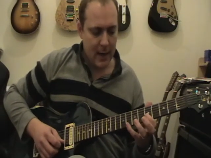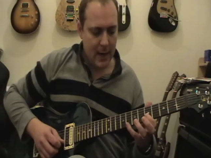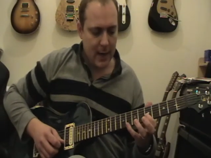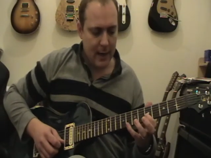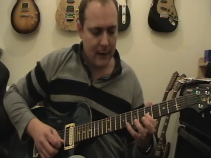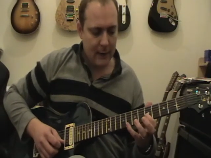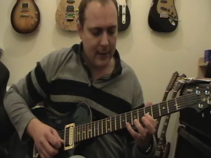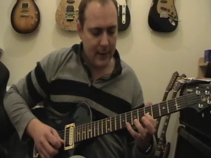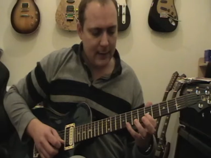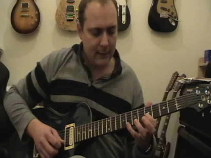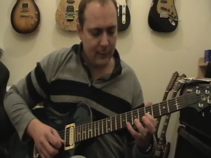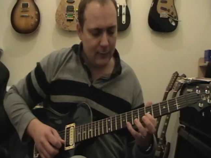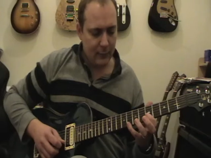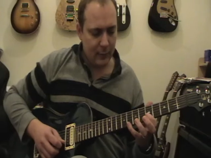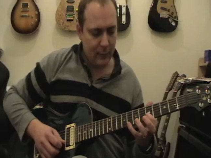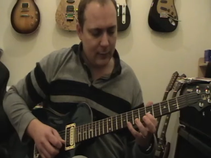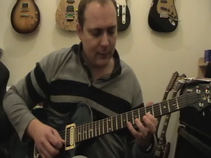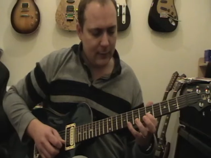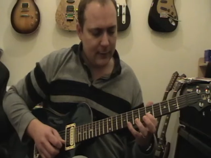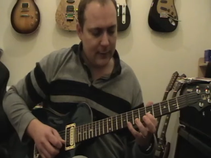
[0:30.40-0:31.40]
And then
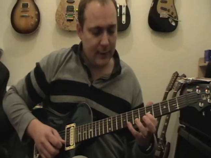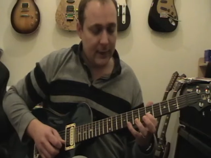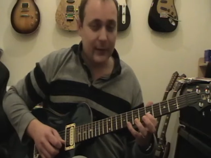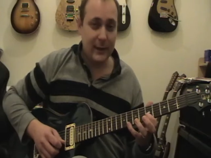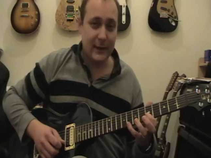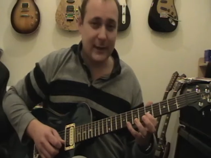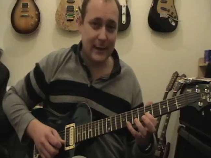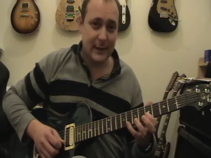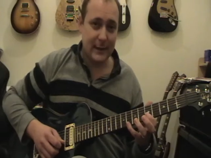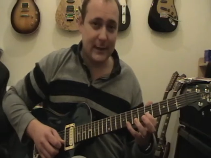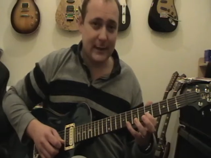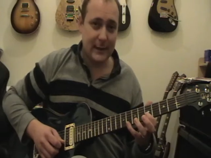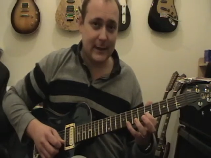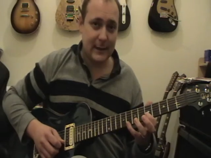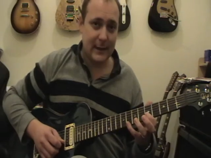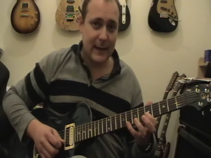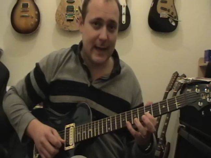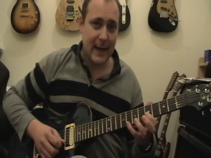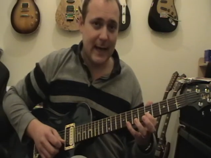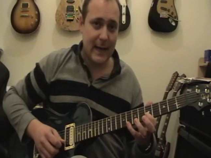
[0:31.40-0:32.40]
what we do, this is
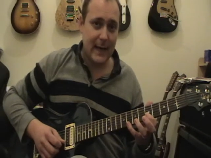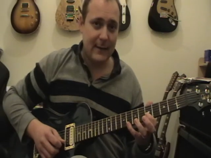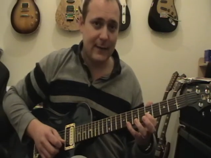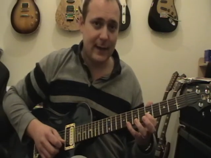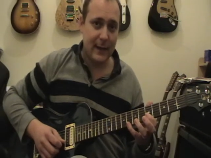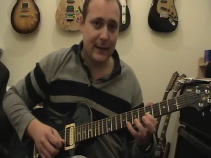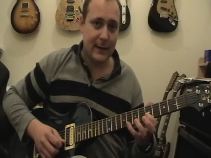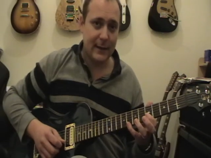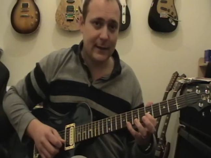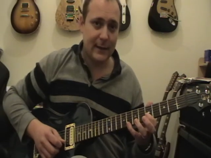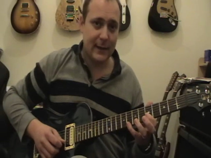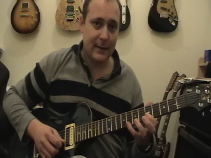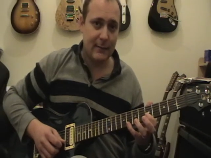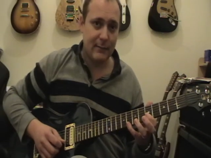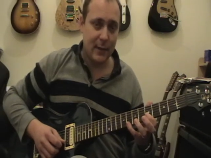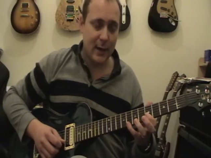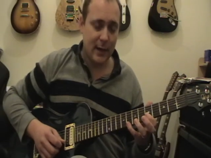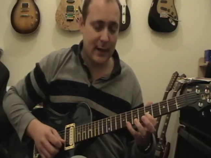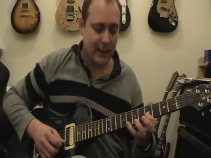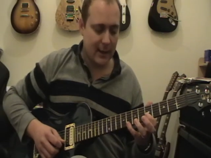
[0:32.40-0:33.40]
in A pentatonic
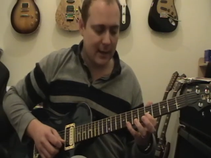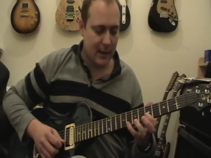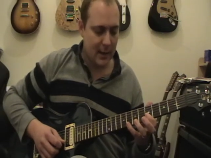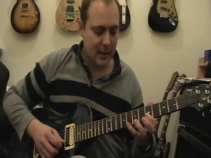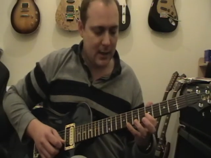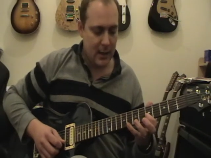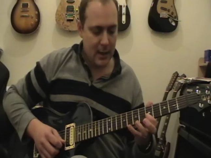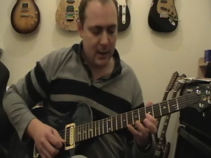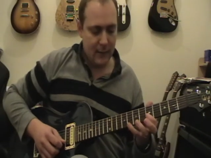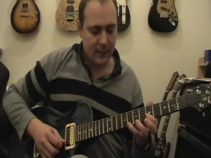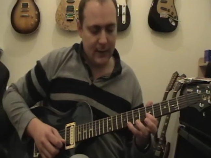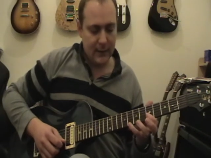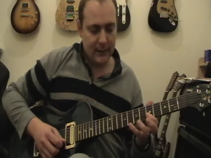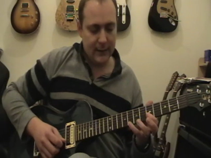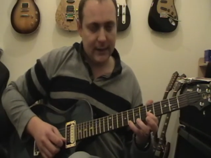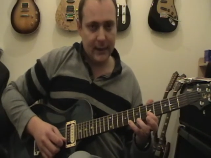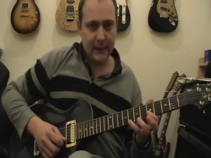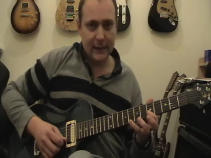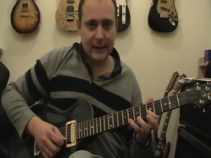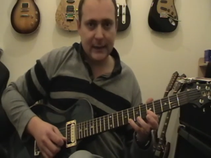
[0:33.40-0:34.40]
minor, we're
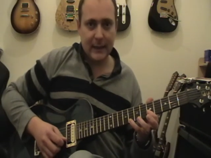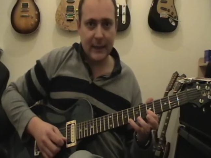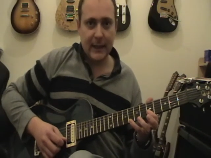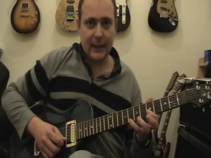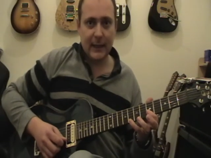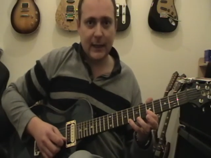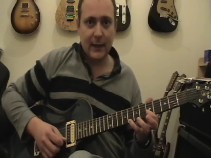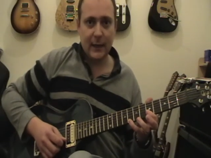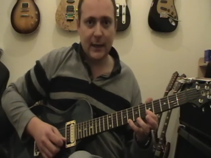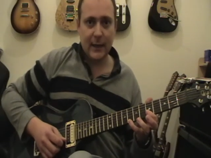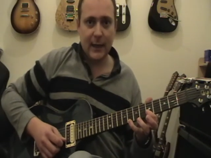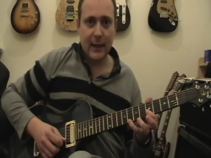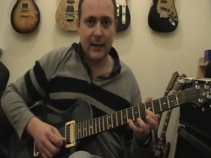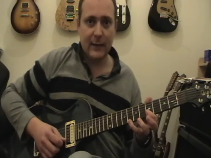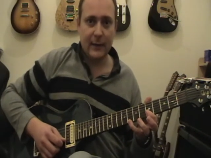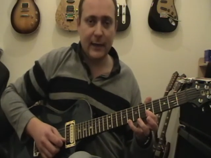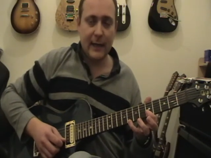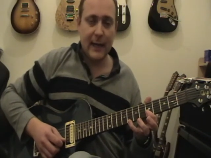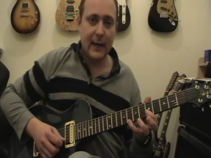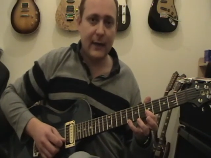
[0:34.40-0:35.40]
using a C note here
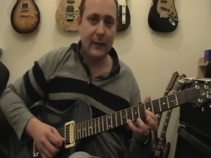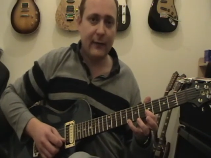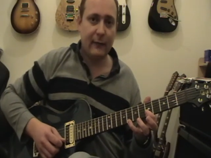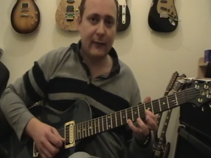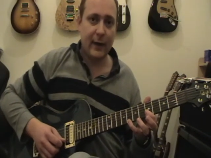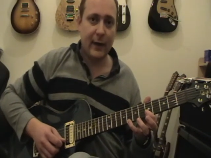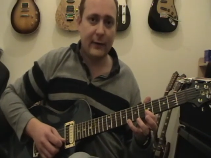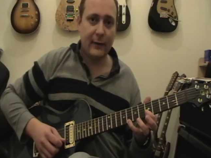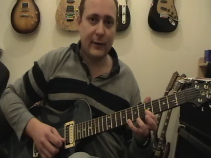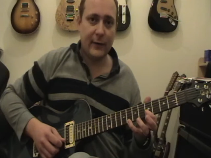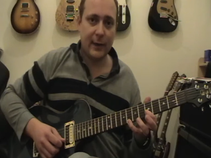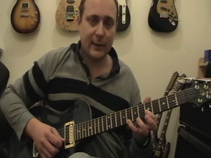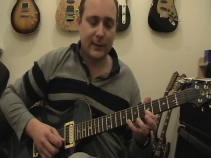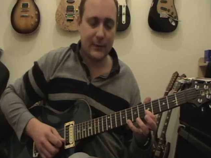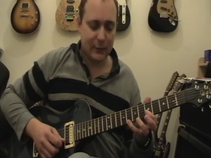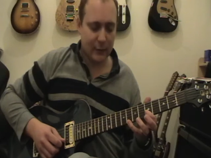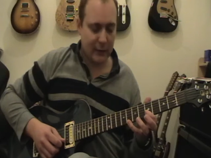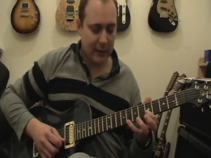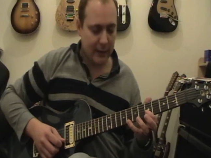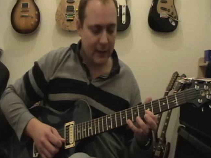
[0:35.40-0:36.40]
on the 8th fret on the top
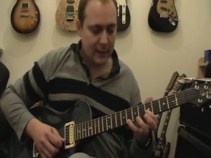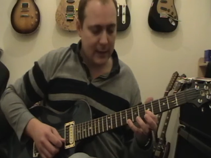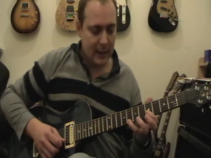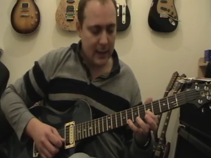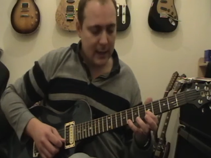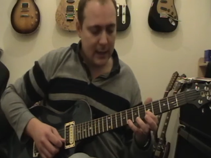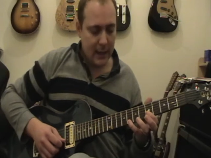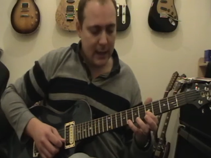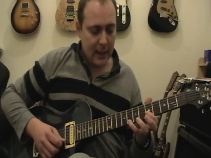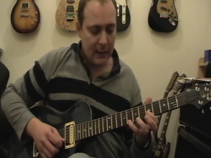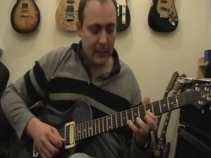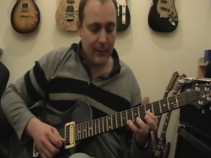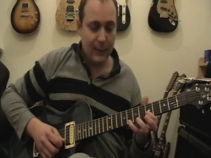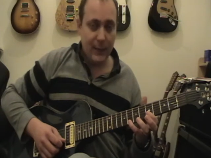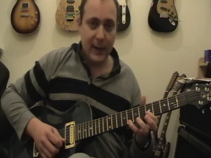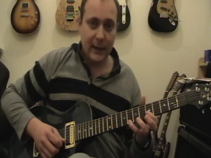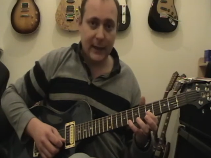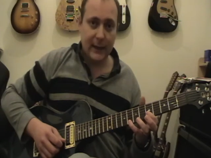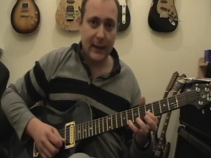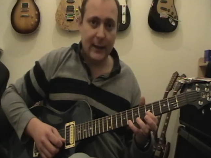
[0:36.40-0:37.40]
string, and we
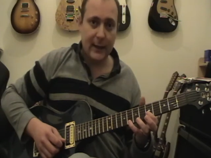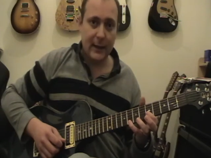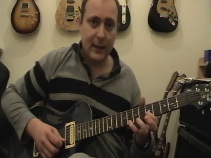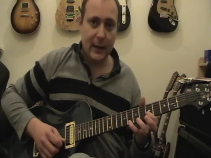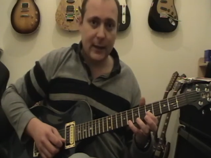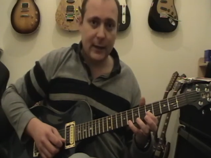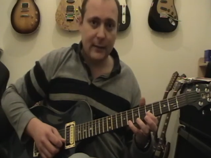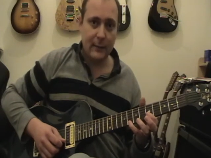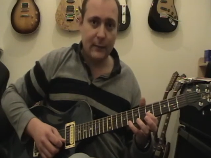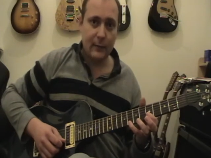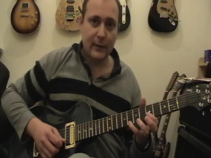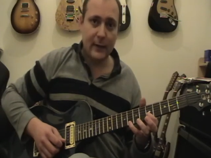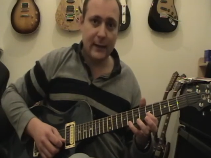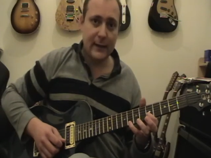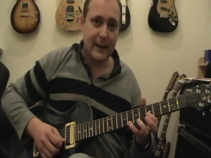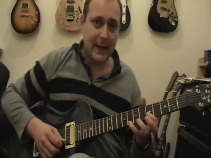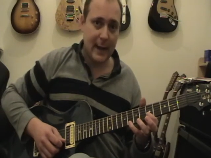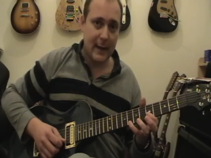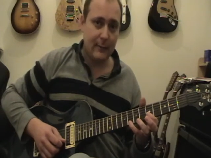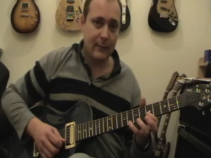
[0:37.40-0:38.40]
pick that note with a
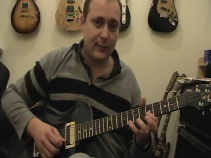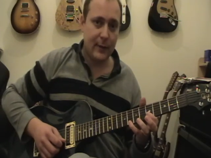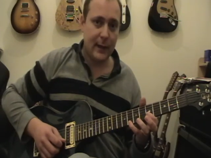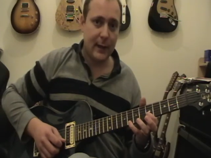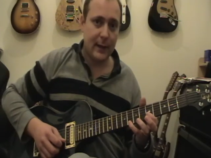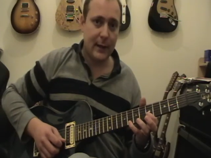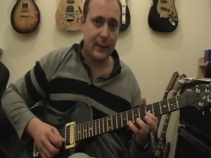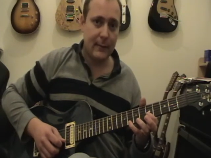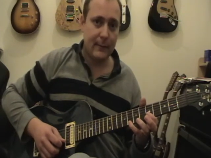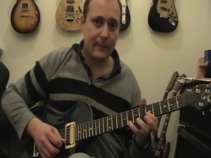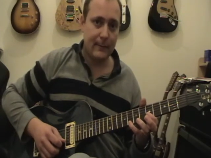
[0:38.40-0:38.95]
down pick,